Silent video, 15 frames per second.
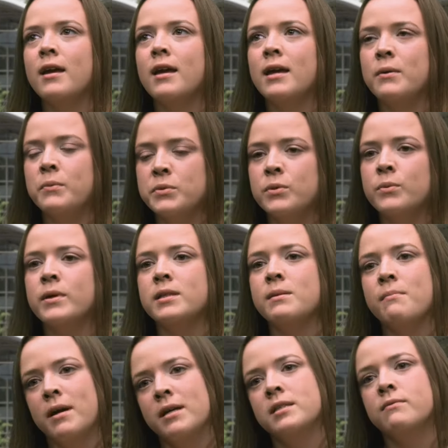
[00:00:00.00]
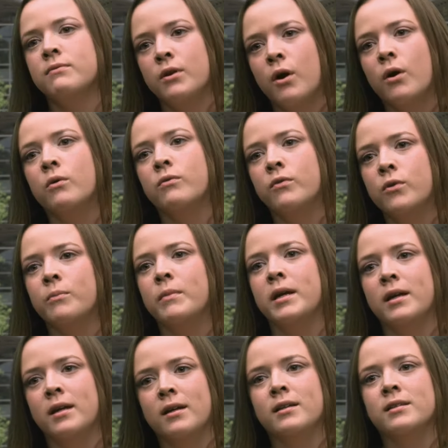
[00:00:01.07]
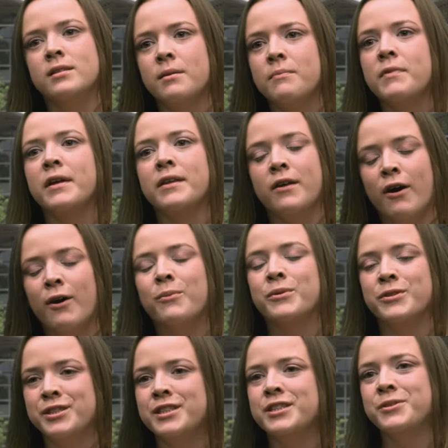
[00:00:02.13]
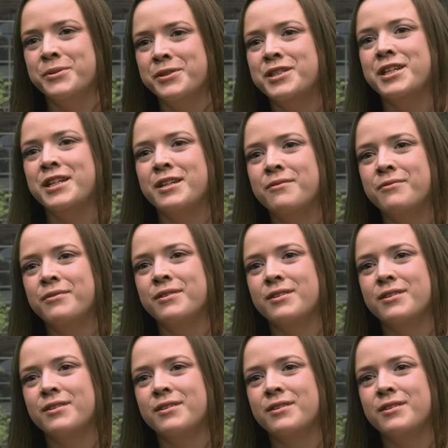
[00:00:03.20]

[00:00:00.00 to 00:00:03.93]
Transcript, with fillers: it was always a massive goal for me and something that I wanted to achieve.